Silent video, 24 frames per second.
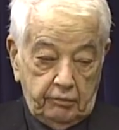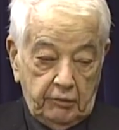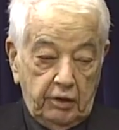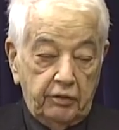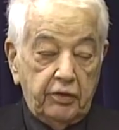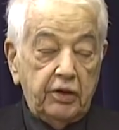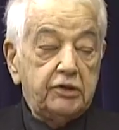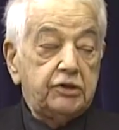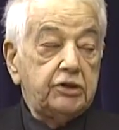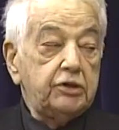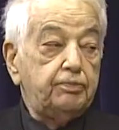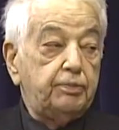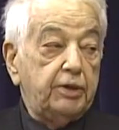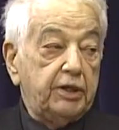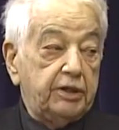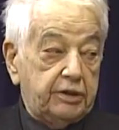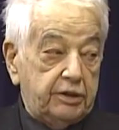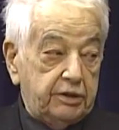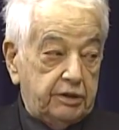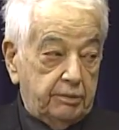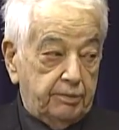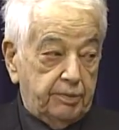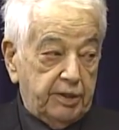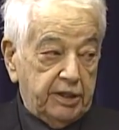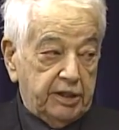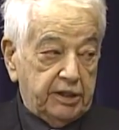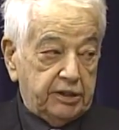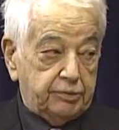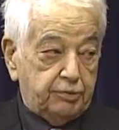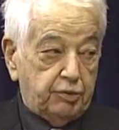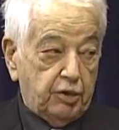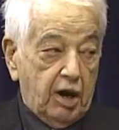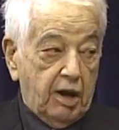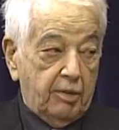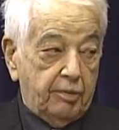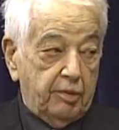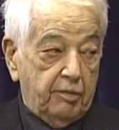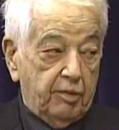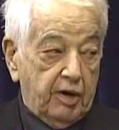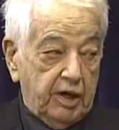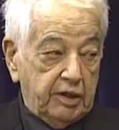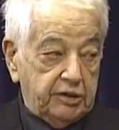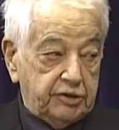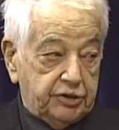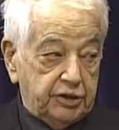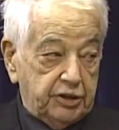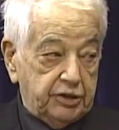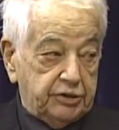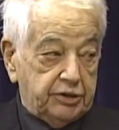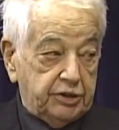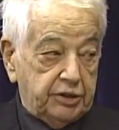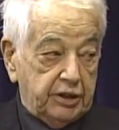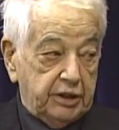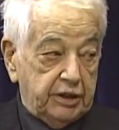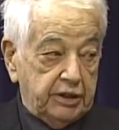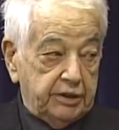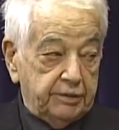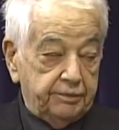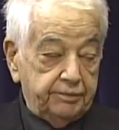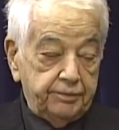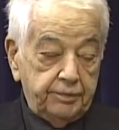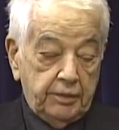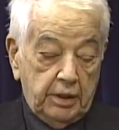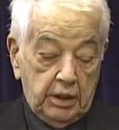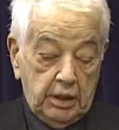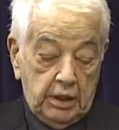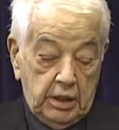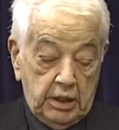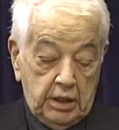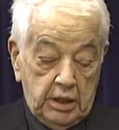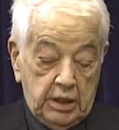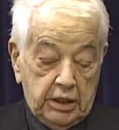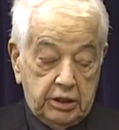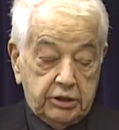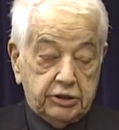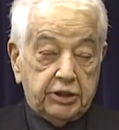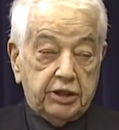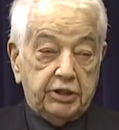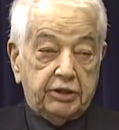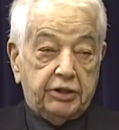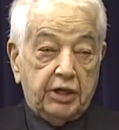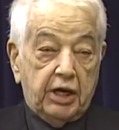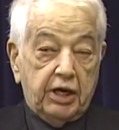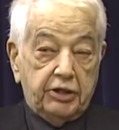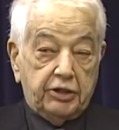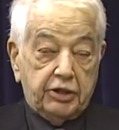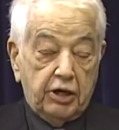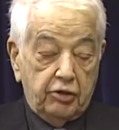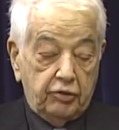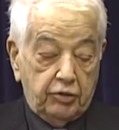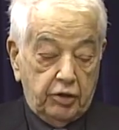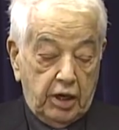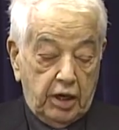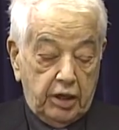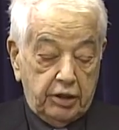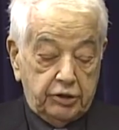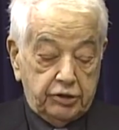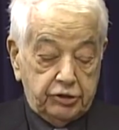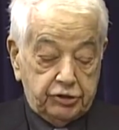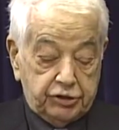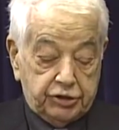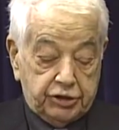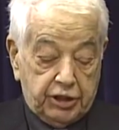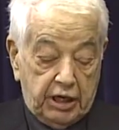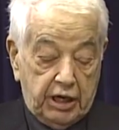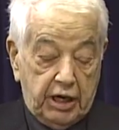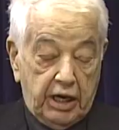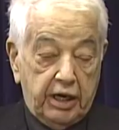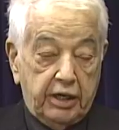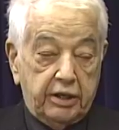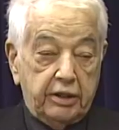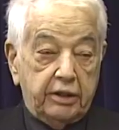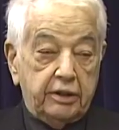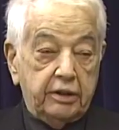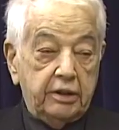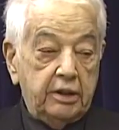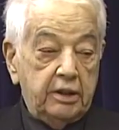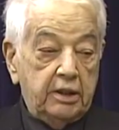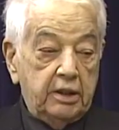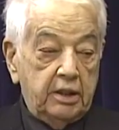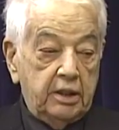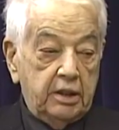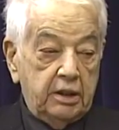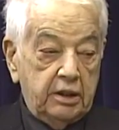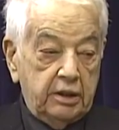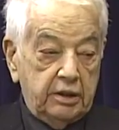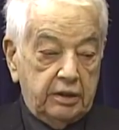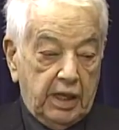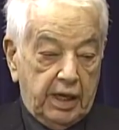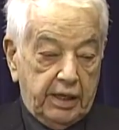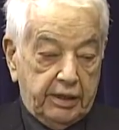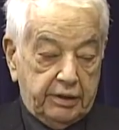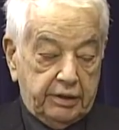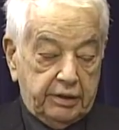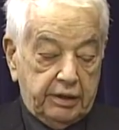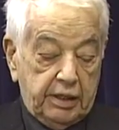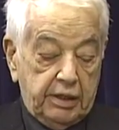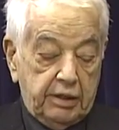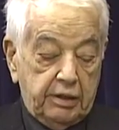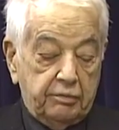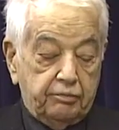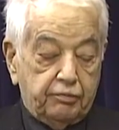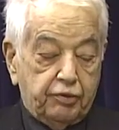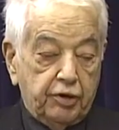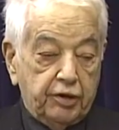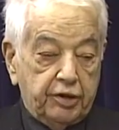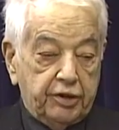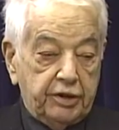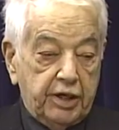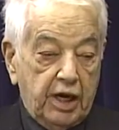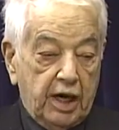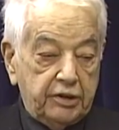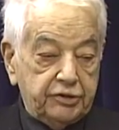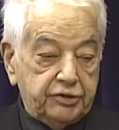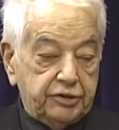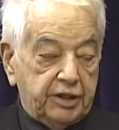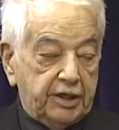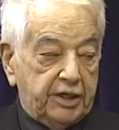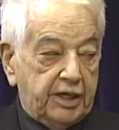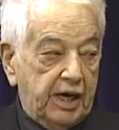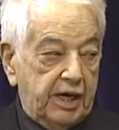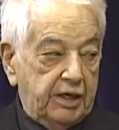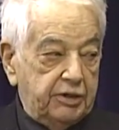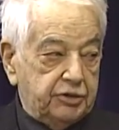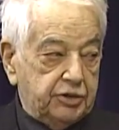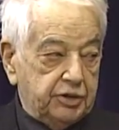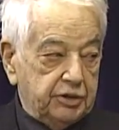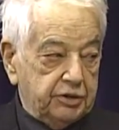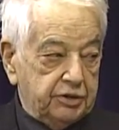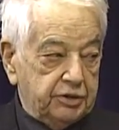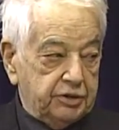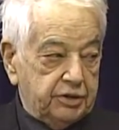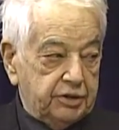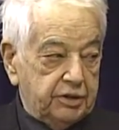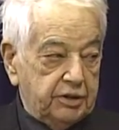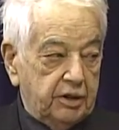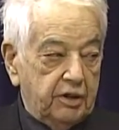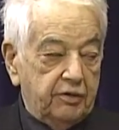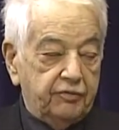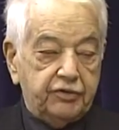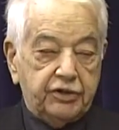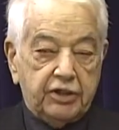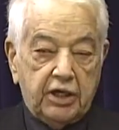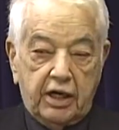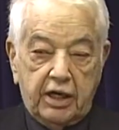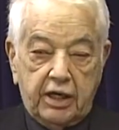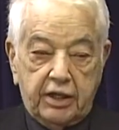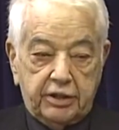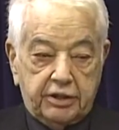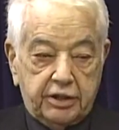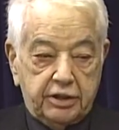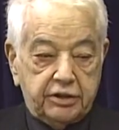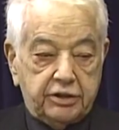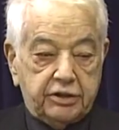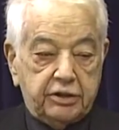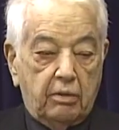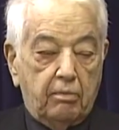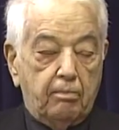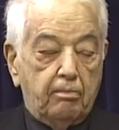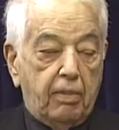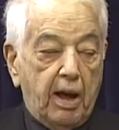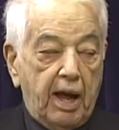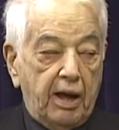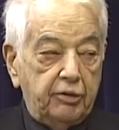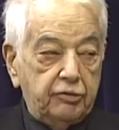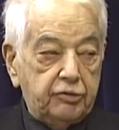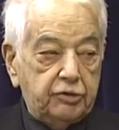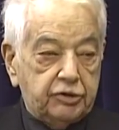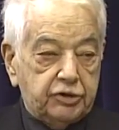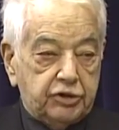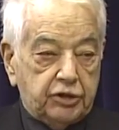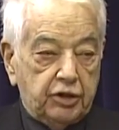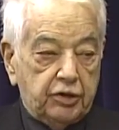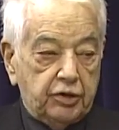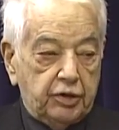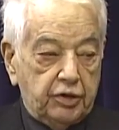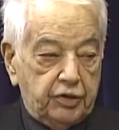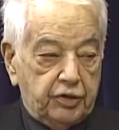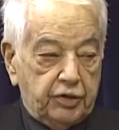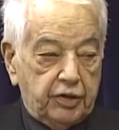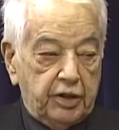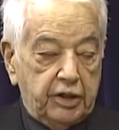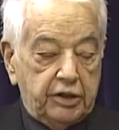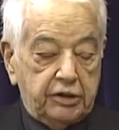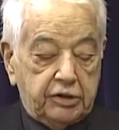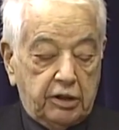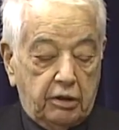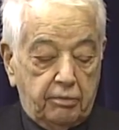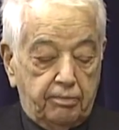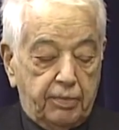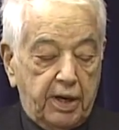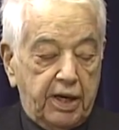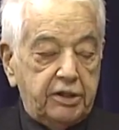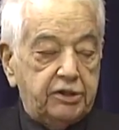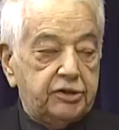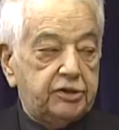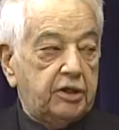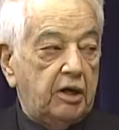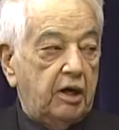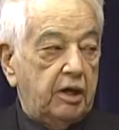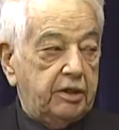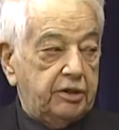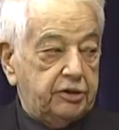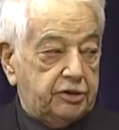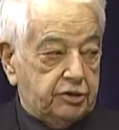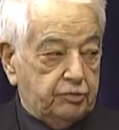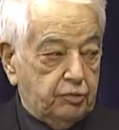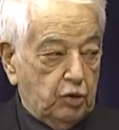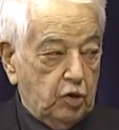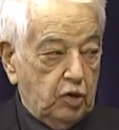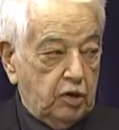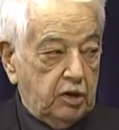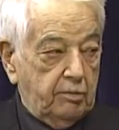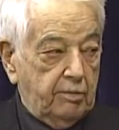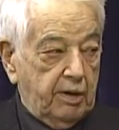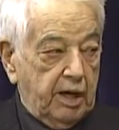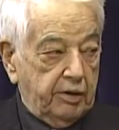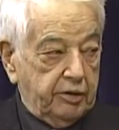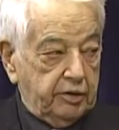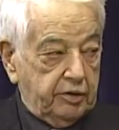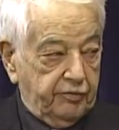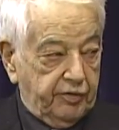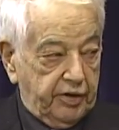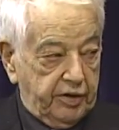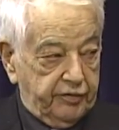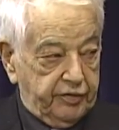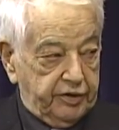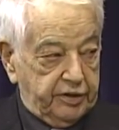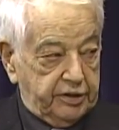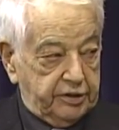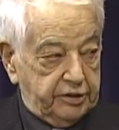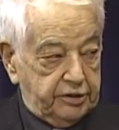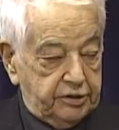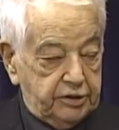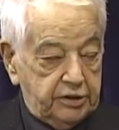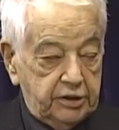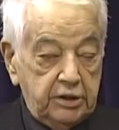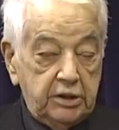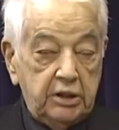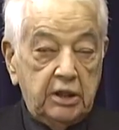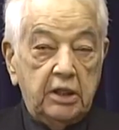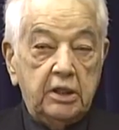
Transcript: This is big, the biggest problem I see today, is that they don't understand that the prognostications of scientists about certain things are based on a small amount of evidence.